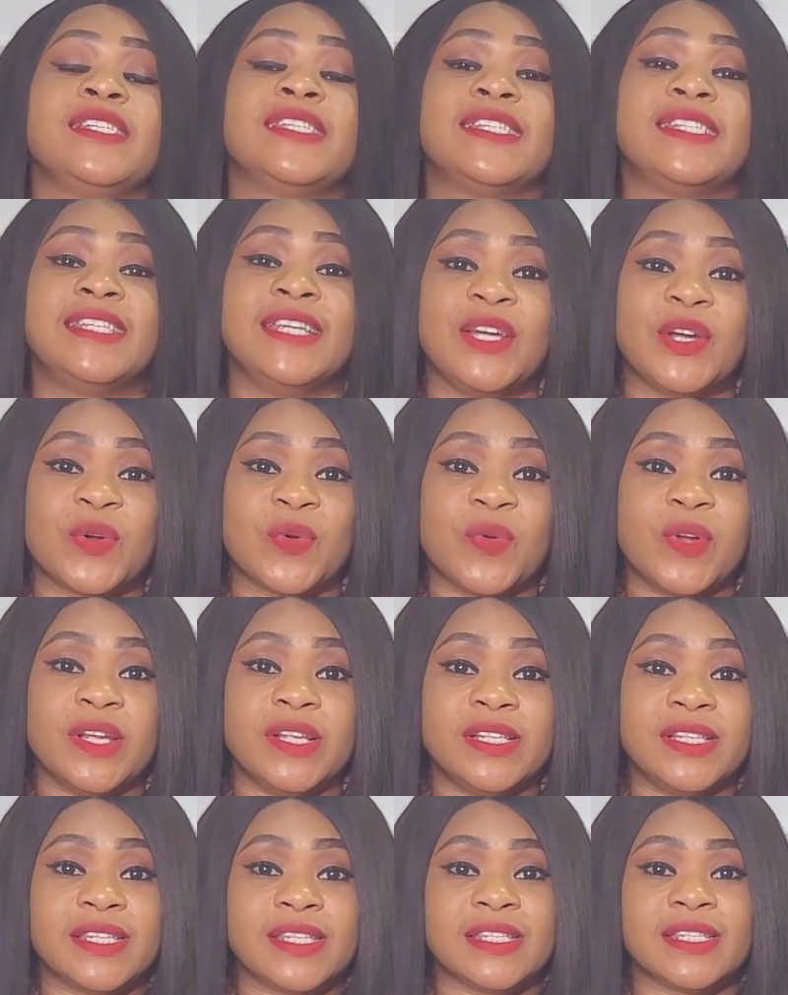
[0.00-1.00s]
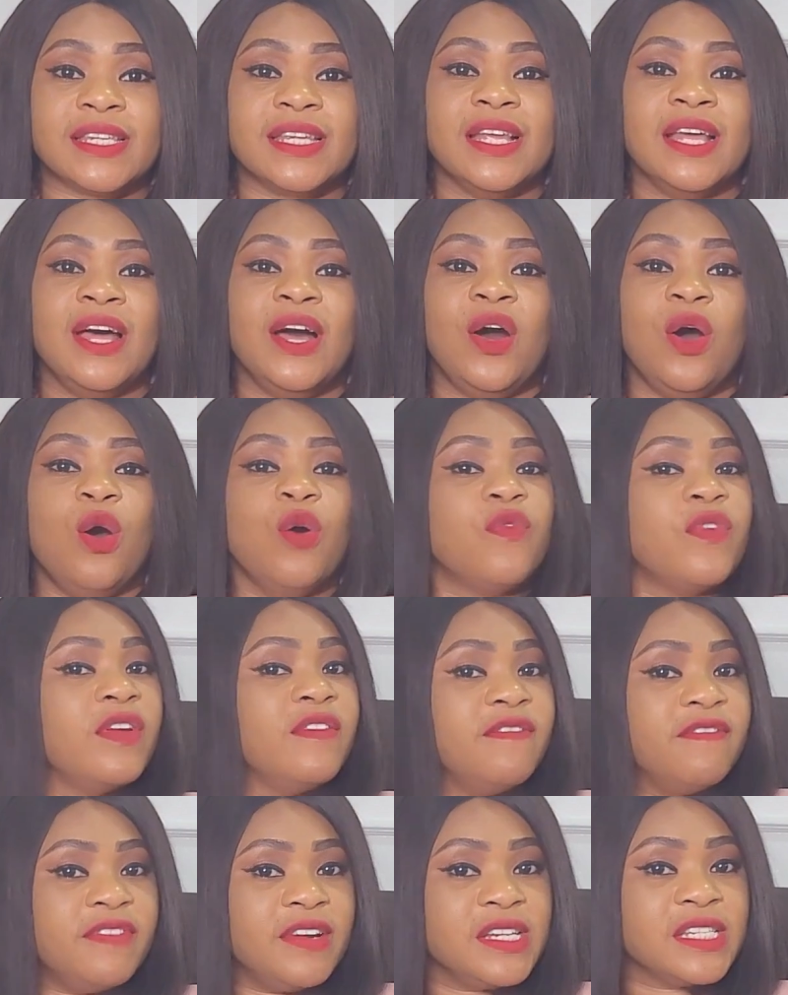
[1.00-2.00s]
secrets of
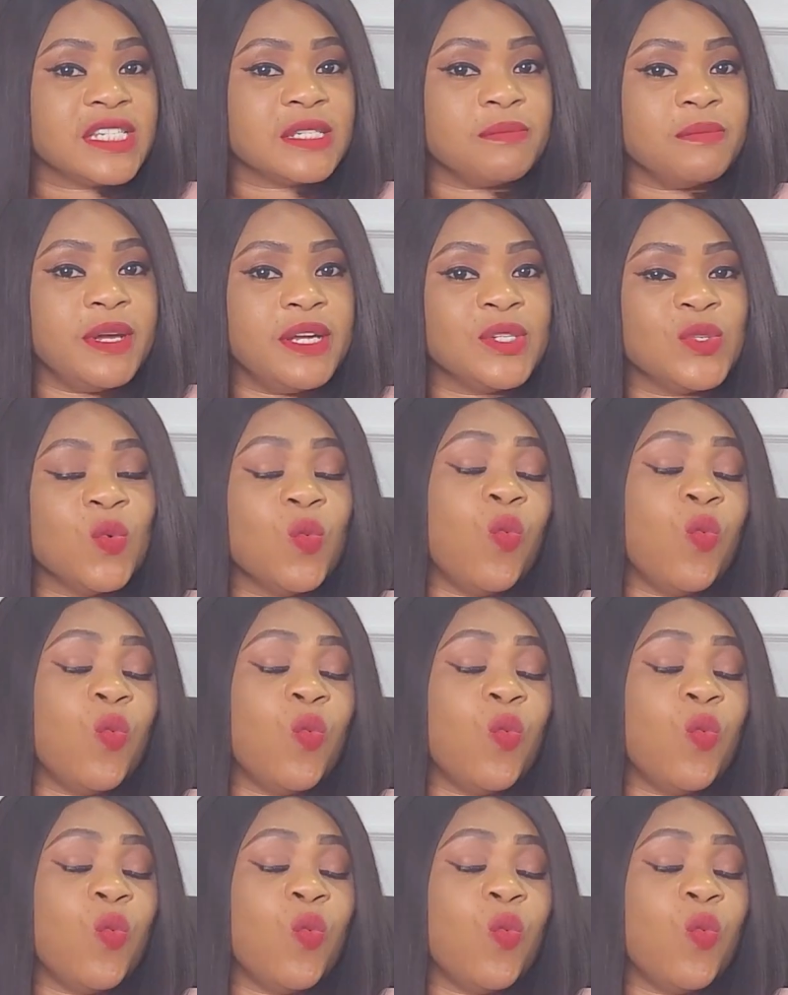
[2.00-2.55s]
investment.